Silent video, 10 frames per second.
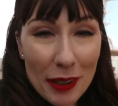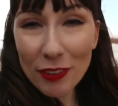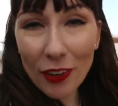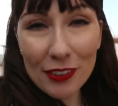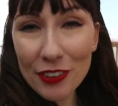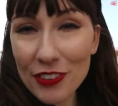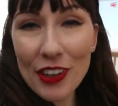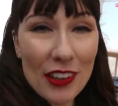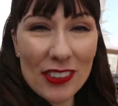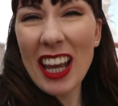my vlog
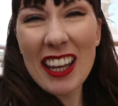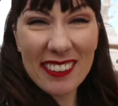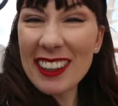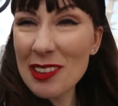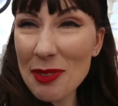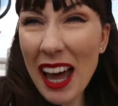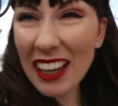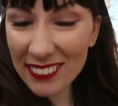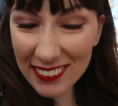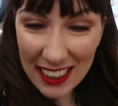footage isn't the
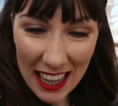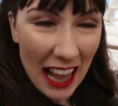best.